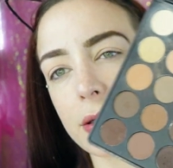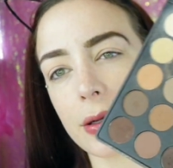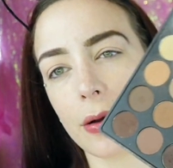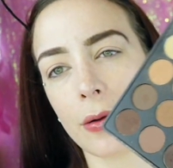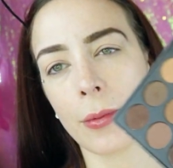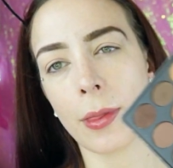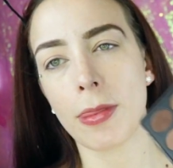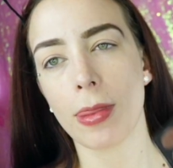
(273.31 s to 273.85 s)

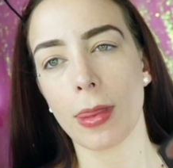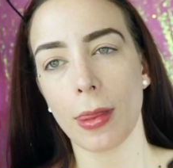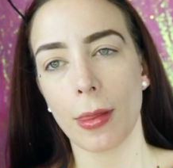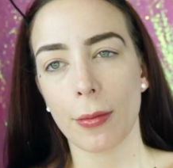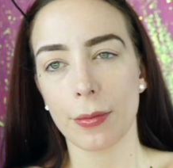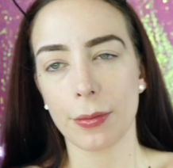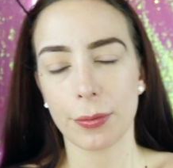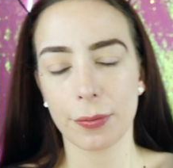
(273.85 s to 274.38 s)
So,
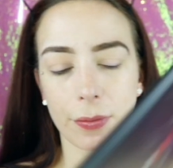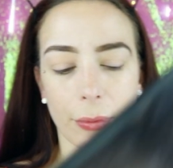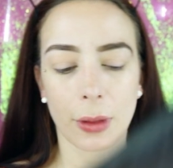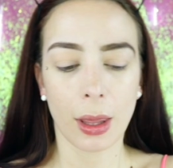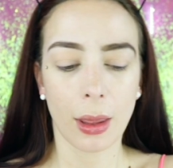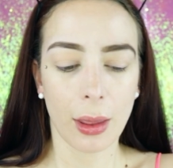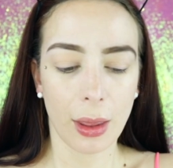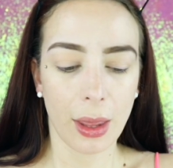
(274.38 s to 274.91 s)

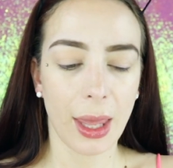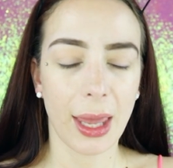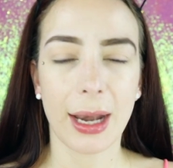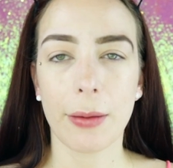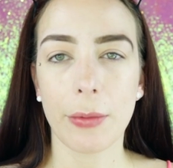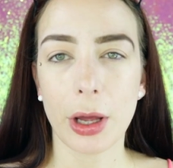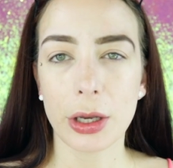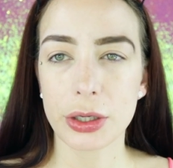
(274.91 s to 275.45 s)
and
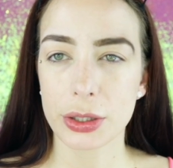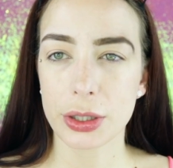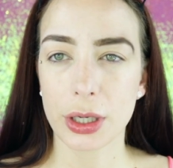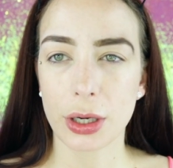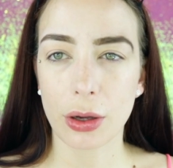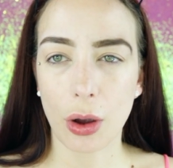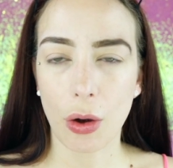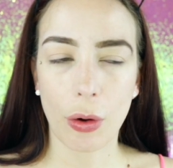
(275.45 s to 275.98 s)
I'm not just
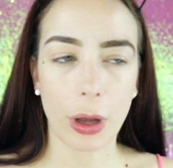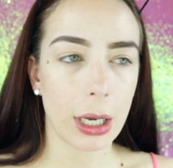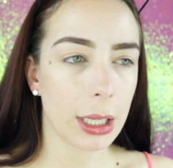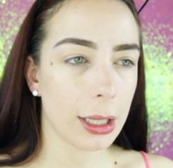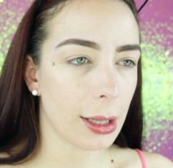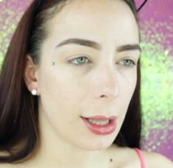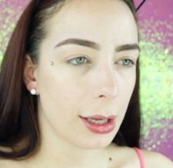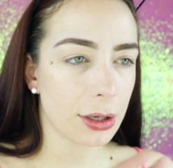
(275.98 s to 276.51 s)
gonna go in
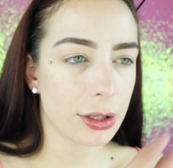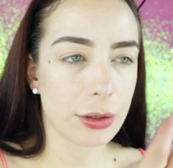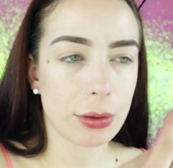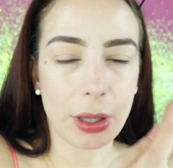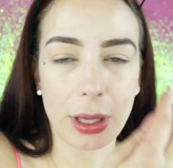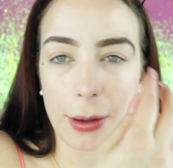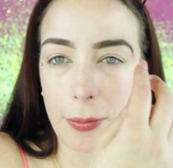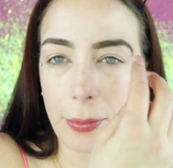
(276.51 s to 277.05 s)
and like do
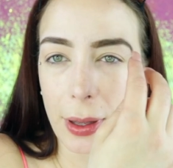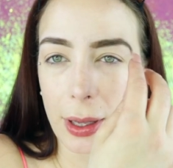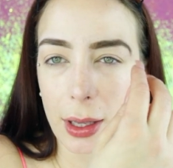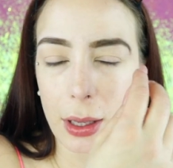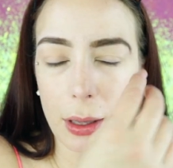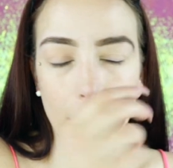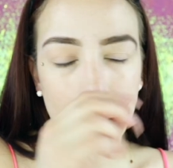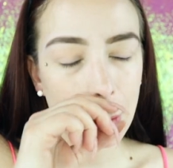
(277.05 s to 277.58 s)
like
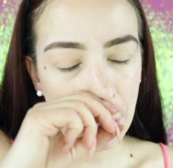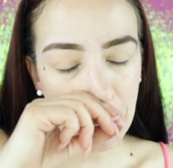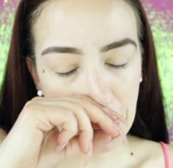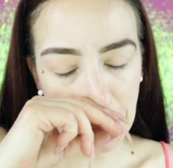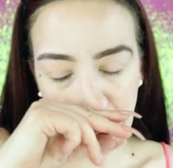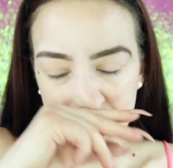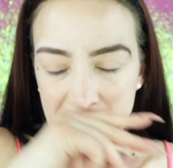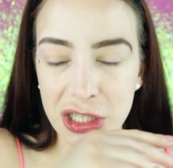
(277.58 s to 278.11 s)

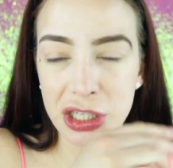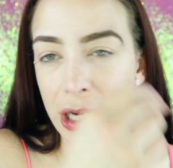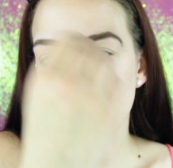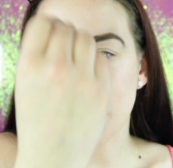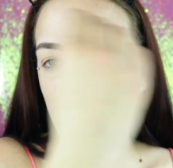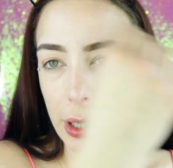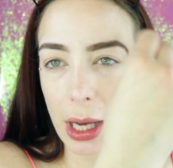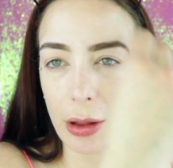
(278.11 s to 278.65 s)
a
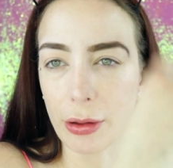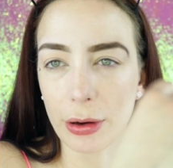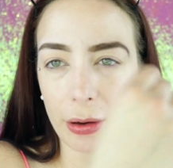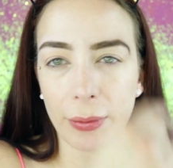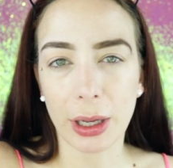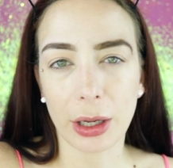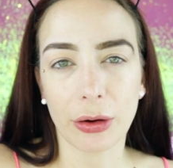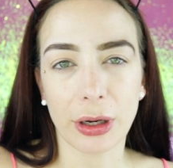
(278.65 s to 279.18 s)
shimmery color in
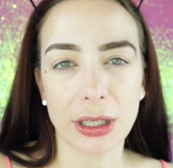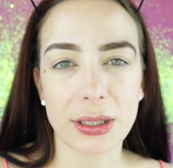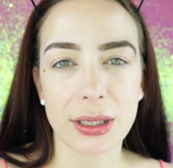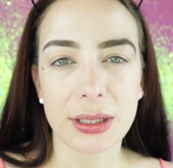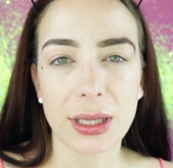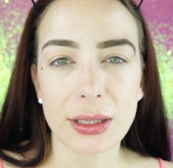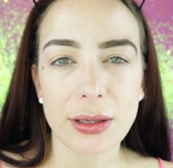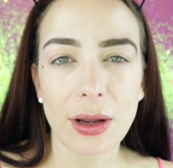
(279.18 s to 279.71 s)
my crease,
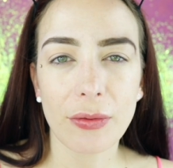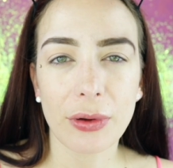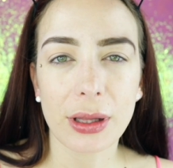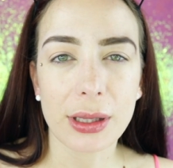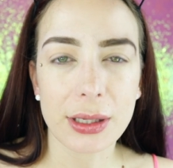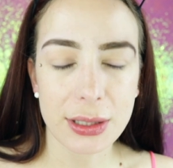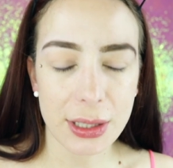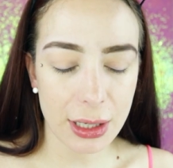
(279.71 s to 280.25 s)
because that's not
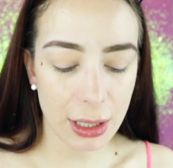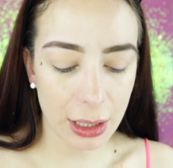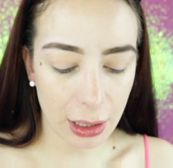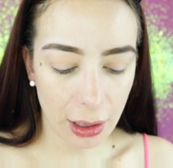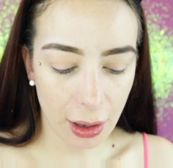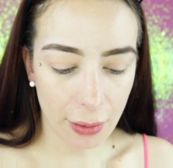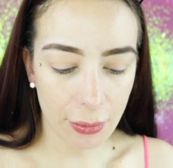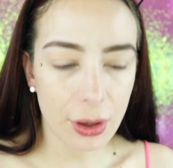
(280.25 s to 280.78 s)

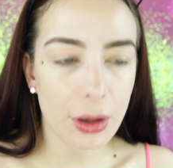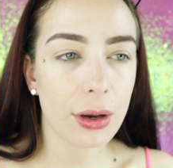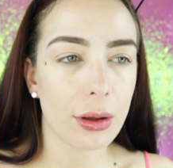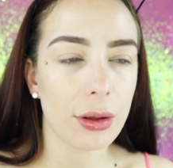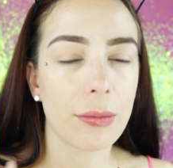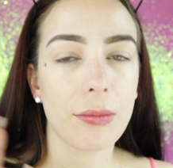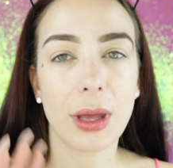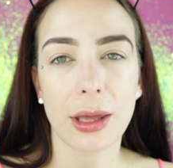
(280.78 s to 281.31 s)
realistic. I'm
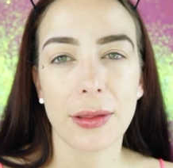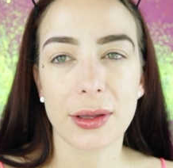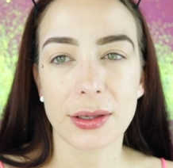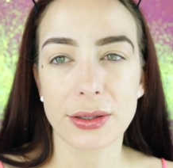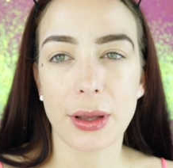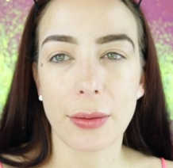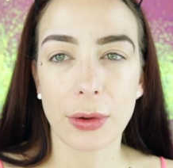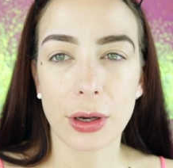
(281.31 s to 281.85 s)

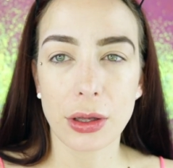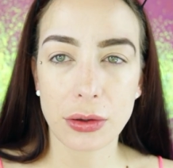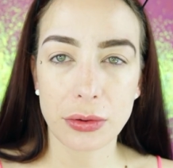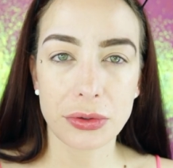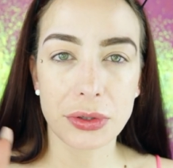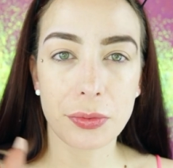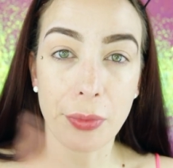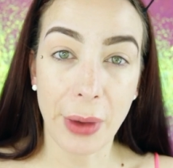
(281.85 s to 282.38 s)
gonna
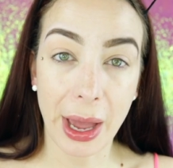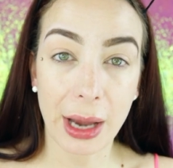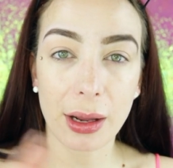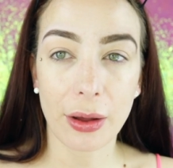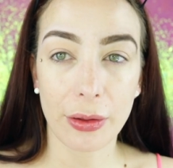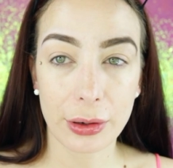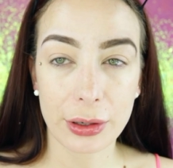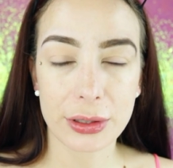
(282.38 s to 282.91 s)
use matte
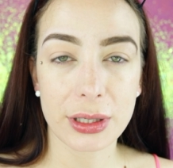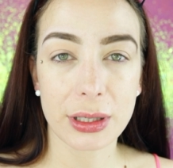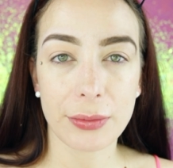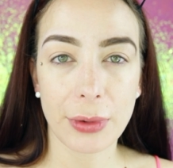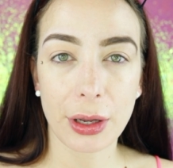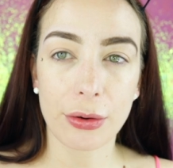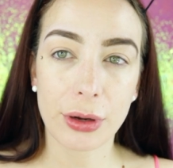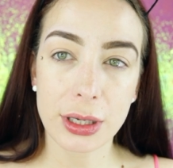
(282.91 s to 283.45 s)
colors in
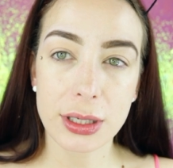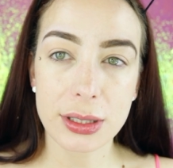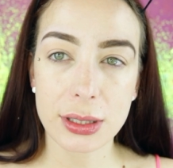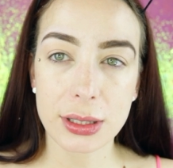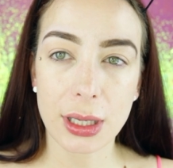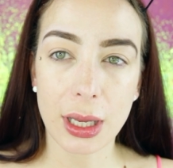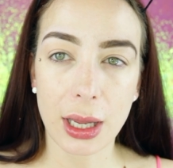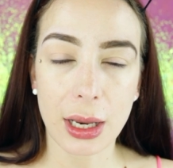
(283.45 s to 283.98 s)
my
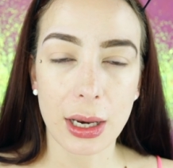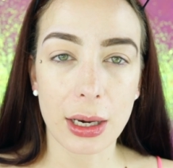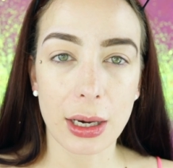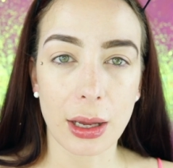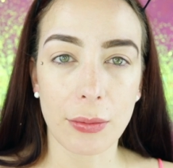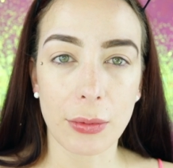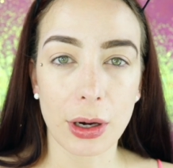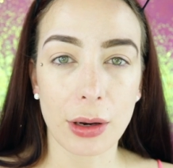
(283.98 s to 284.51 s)
crease, and
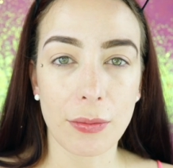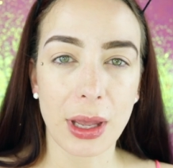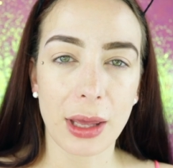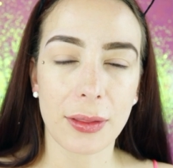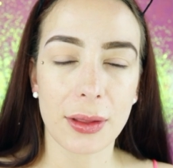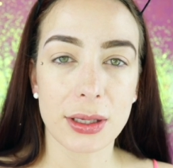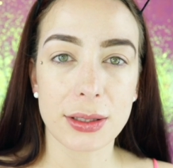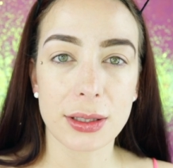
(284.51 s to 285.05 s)
I'm
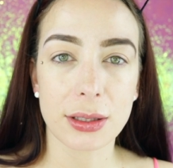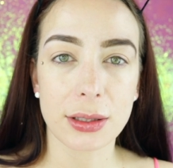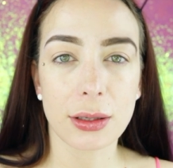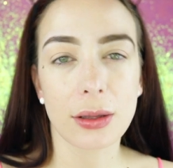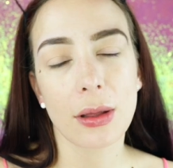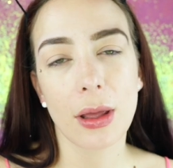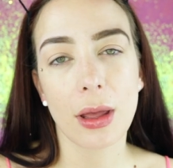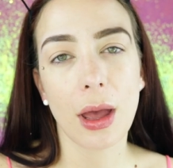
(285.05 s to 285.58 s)

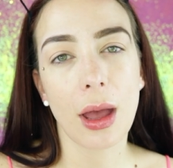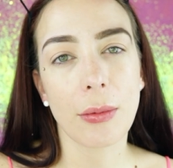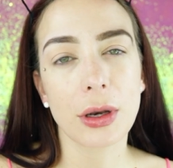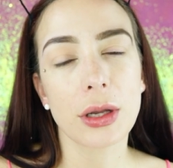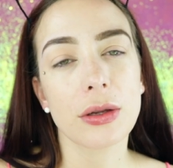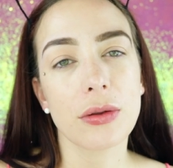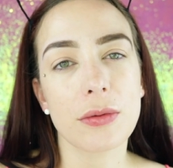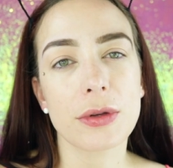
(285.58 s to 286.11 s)

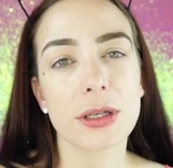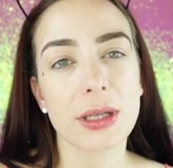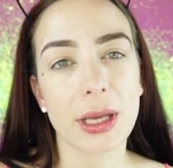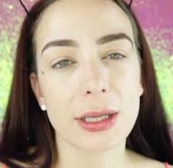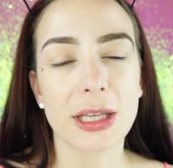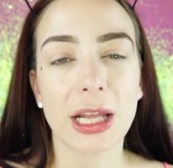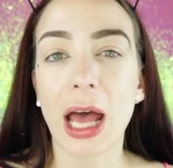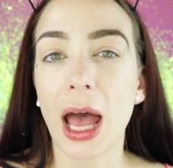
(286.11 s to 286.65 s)
gonna do the
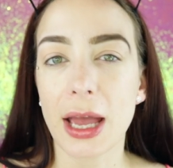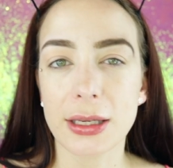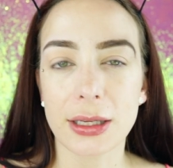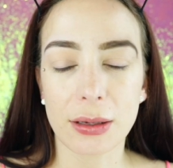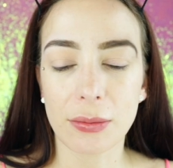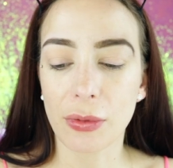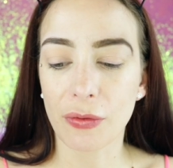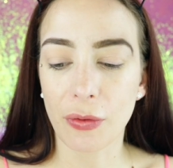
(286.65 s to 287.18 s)
mistakes that I
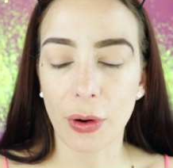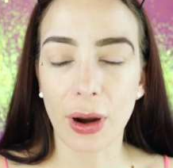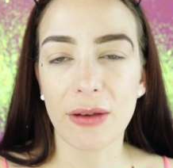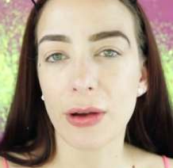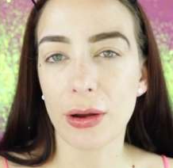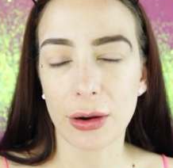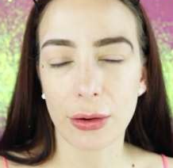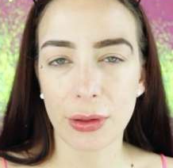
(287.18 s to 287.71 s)
did before I
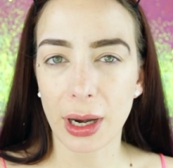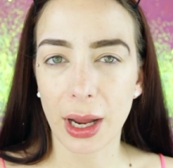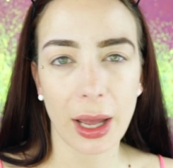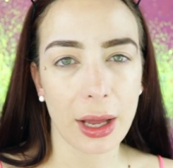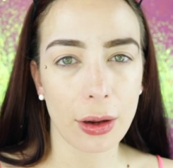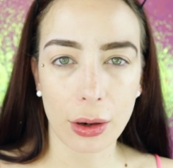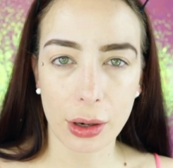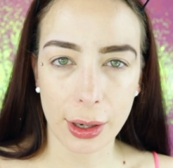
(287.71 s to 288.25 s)
found out that I
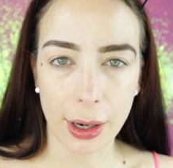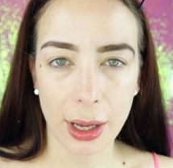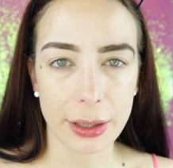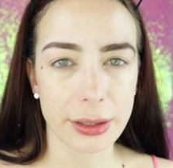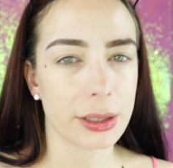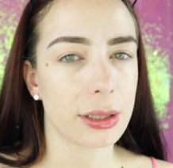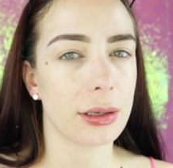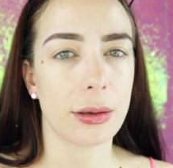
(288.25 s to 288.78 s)
had hooded
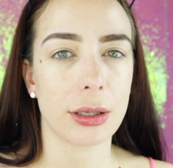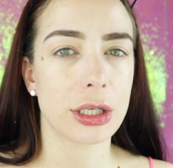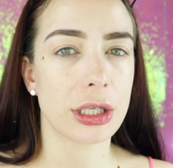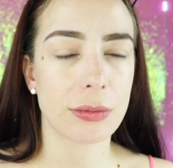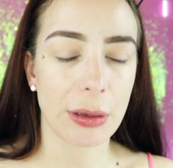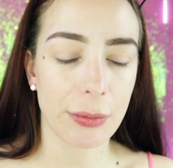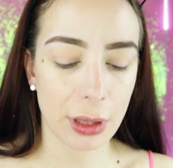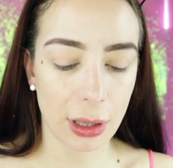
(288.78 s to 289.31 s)
eyes, and it
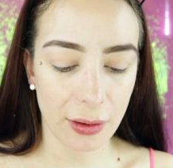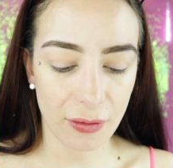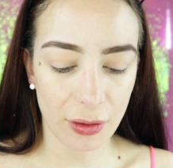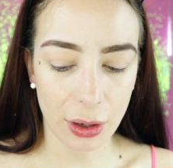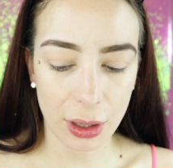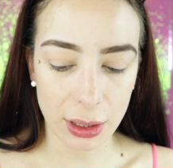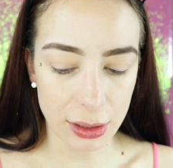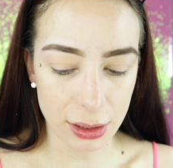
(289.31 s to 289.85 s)
just made my life a
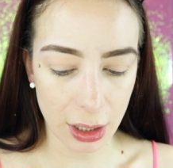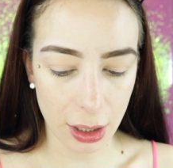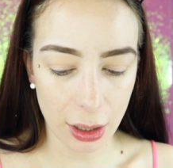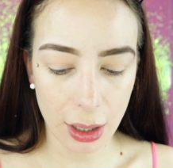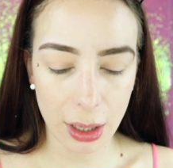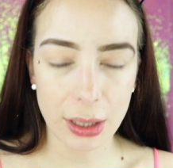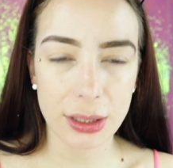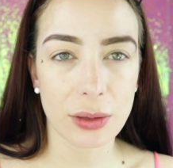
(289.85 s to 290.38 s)
lot easier,
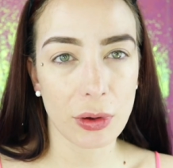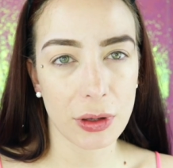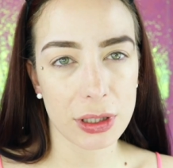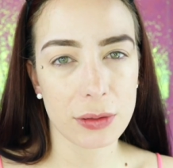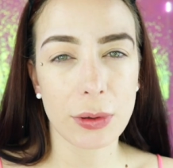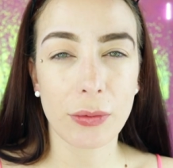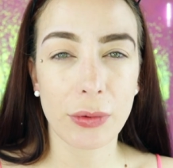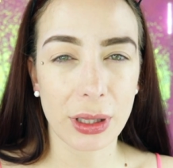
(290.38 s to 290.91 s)
because I want
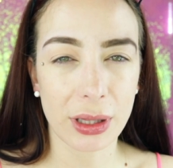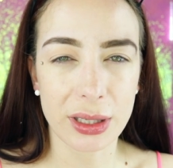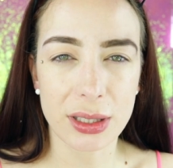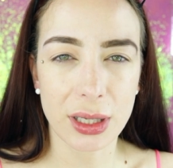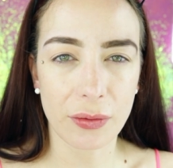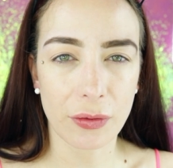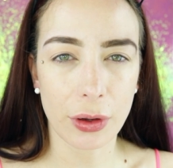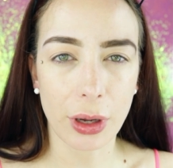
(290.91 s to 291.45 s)
this to be
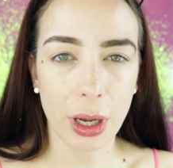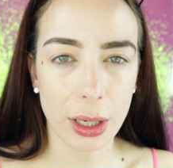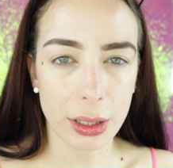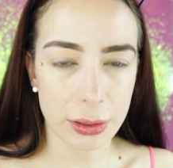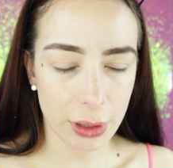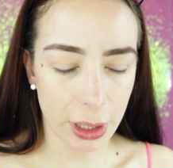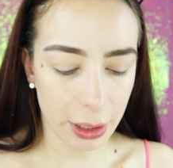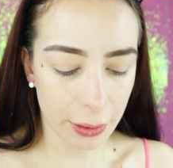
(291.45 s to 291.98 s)
realistic for you
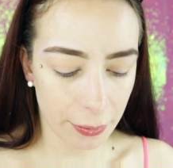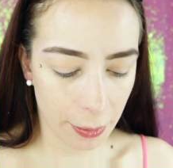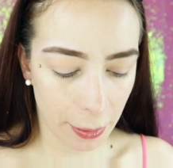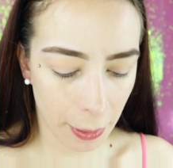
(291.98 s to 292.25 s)
guys, right?